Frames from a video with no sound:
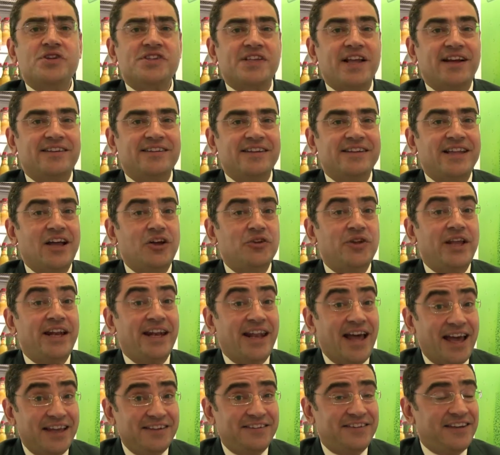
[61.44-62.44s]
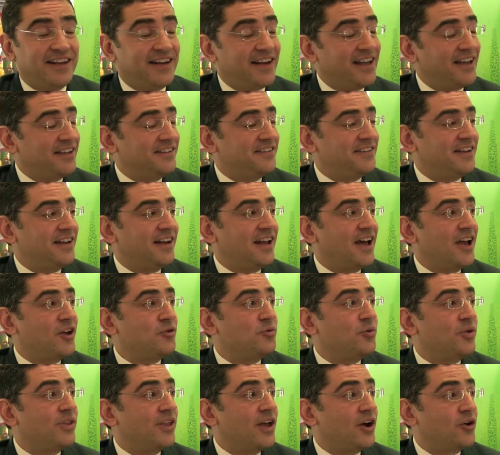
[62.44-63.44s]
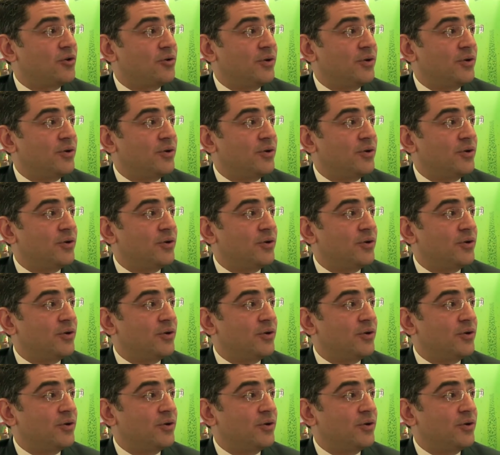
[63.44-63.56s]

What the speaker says: We started out in 1999 with the